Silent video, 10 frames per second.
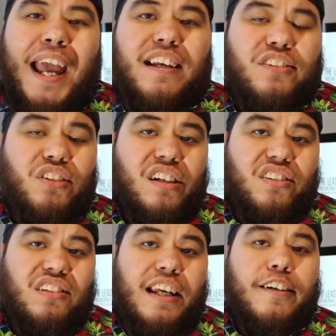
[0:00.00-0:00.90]
into a
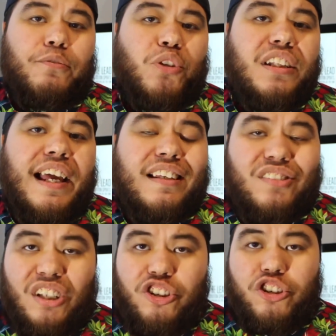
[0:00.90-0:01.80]
state of
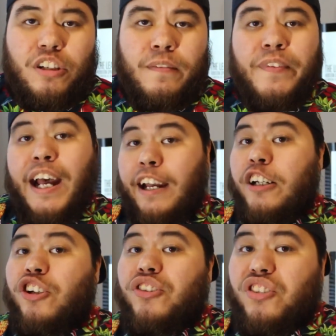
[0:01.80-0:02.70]
relaxation. I
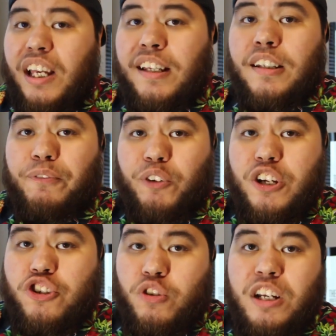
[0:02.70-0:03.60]
understand the
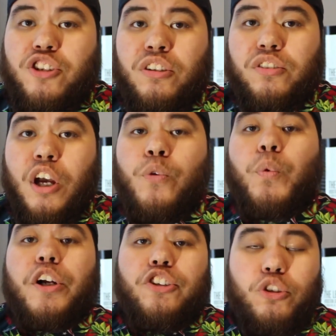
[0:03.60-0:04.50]
frustrations.
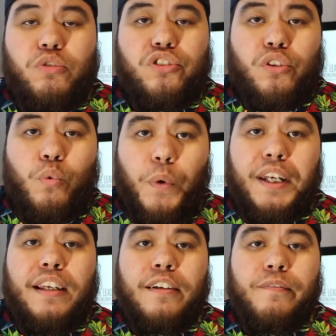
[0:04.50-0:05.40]
We're used to
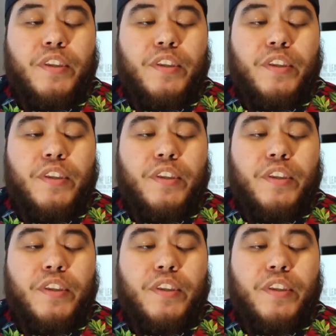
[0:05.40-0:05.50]
winning.